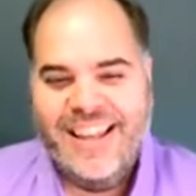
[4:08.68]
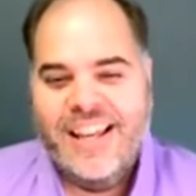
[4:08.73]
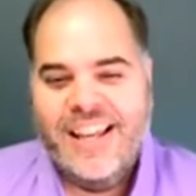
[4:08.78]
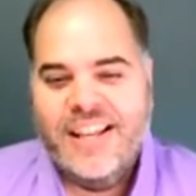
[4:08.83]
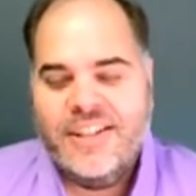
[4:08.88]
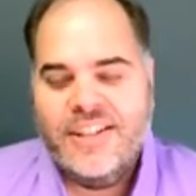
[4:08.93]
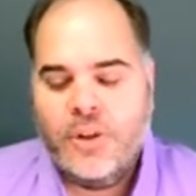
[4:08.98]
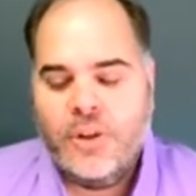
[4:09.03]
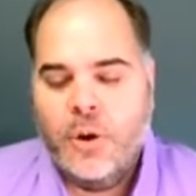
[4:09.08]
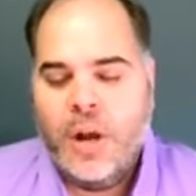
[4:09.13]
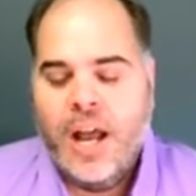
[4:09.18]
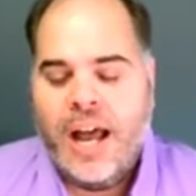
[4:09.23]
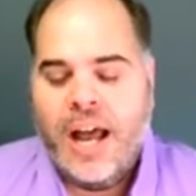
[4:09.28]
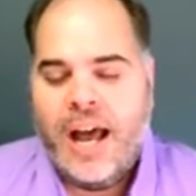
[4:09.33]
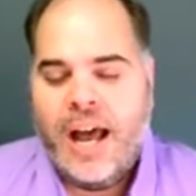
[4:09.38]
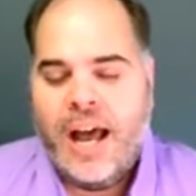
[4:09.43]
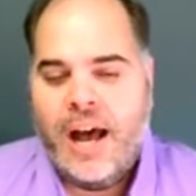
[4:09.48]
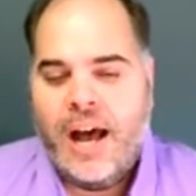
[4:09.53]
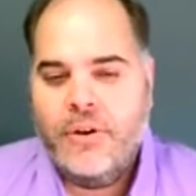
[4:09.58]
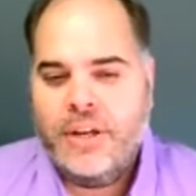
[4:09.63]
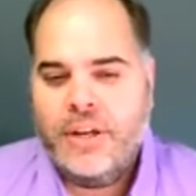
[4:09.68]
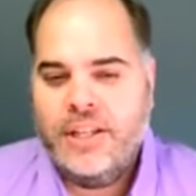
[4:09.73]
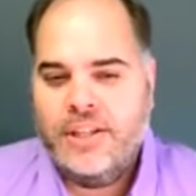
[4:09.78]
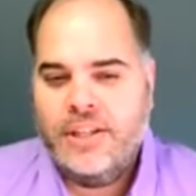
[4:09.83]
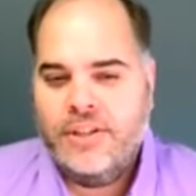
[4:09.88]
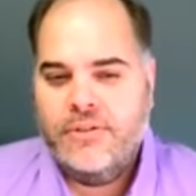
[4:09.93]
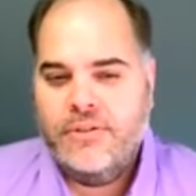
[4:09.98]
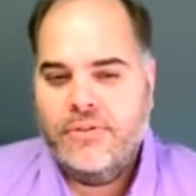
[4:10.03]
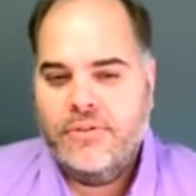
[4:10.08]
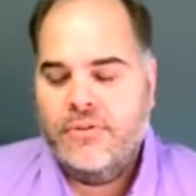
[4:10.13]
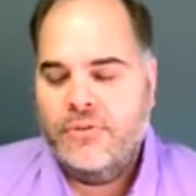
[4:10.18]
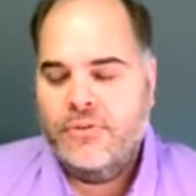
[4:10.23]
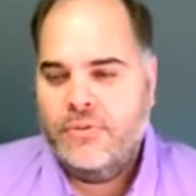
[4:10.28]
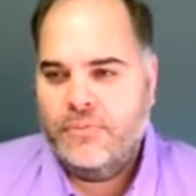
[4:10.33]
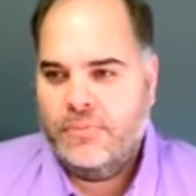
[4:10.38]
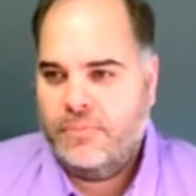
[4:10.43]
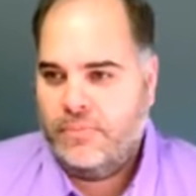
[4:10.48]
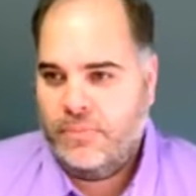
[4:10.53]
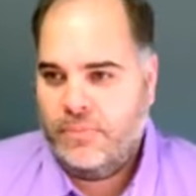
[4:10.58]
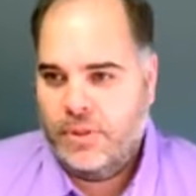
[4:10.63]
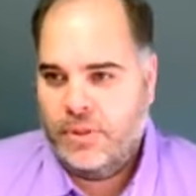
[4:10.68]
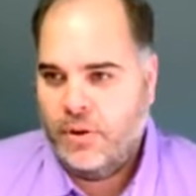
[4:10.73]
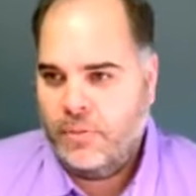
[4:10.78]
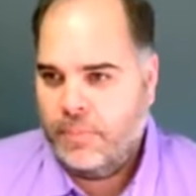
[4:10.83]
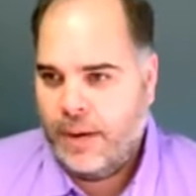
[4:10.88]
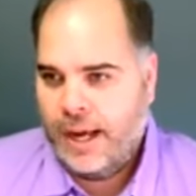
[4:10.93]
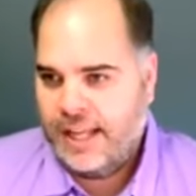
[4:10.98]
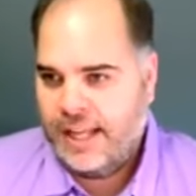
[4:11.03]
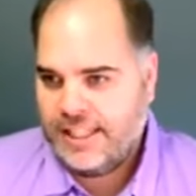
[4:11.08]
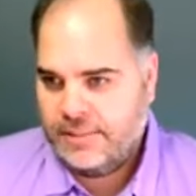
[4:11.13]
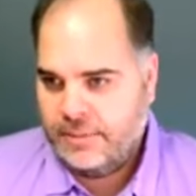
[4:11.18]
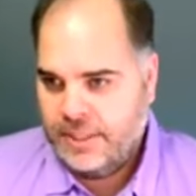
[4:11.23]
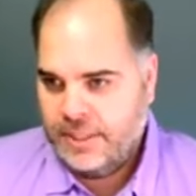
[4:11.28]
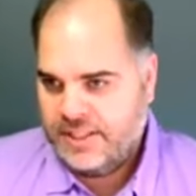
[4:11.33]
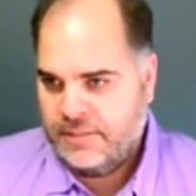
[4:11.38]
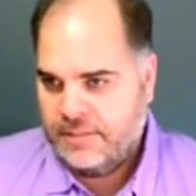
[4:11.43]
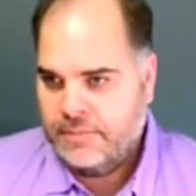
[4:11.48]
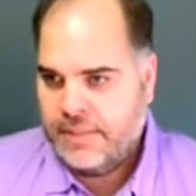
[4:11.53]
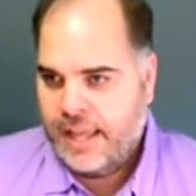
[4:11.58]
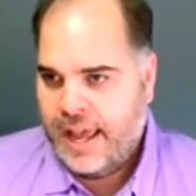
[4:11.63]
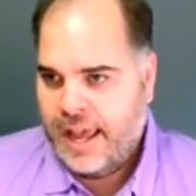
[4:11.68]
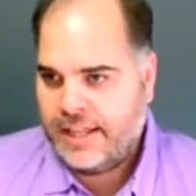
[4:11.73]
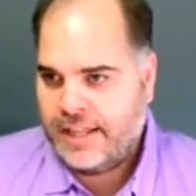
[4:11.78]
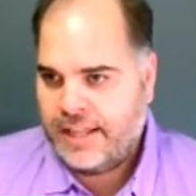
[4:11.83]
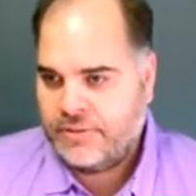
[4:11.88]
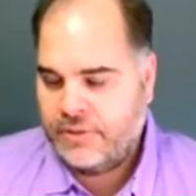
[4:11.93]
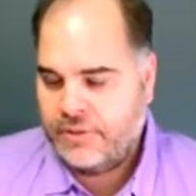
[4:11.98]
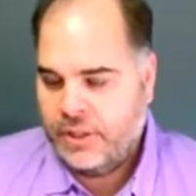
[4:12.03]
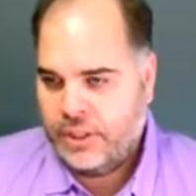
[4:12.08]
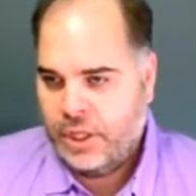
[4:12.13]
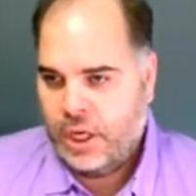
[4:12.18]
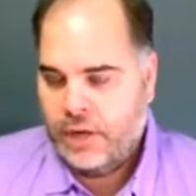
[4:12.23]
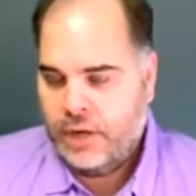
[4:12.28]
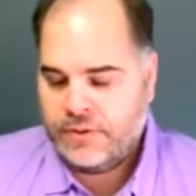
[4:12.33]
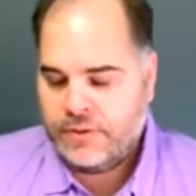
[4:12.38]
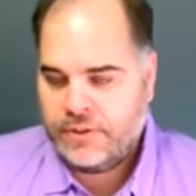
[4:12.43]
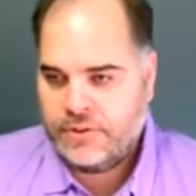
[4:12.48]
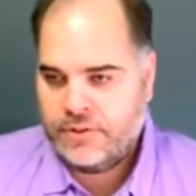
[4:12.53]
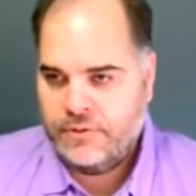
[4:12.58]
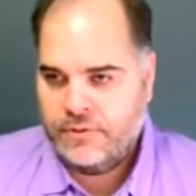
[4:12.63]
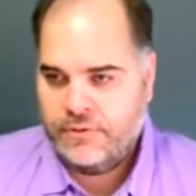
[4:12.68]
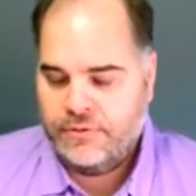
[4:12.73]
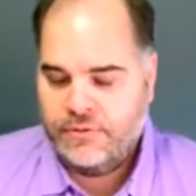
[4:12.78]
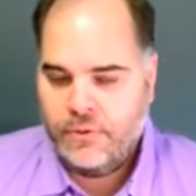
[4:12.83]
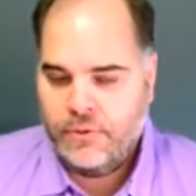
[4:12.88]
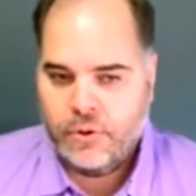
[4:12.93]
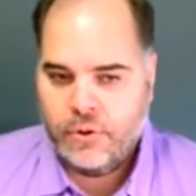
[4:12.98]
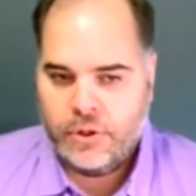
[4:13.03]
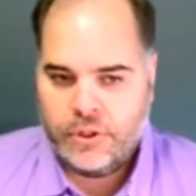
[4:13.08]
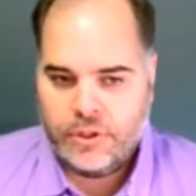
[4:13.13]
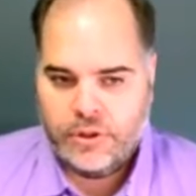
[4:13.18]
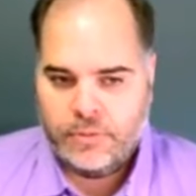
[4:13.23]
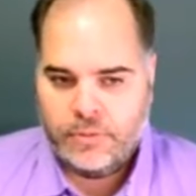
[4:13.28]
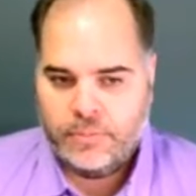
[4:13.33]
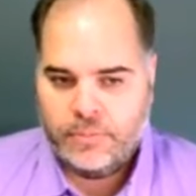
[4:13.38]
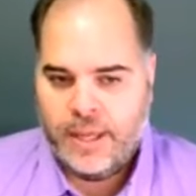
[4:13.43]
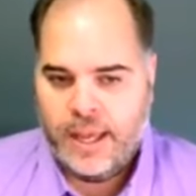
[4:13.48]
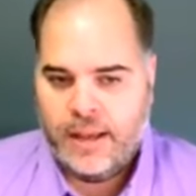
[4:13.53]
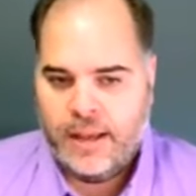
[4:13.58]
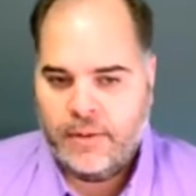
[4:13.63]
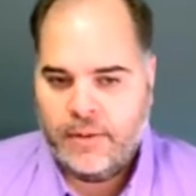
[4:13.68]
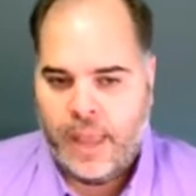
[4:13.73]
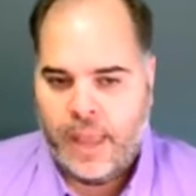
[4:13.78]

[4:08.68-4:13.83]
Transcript: So how can you possibly get some tax write-offs for your pet?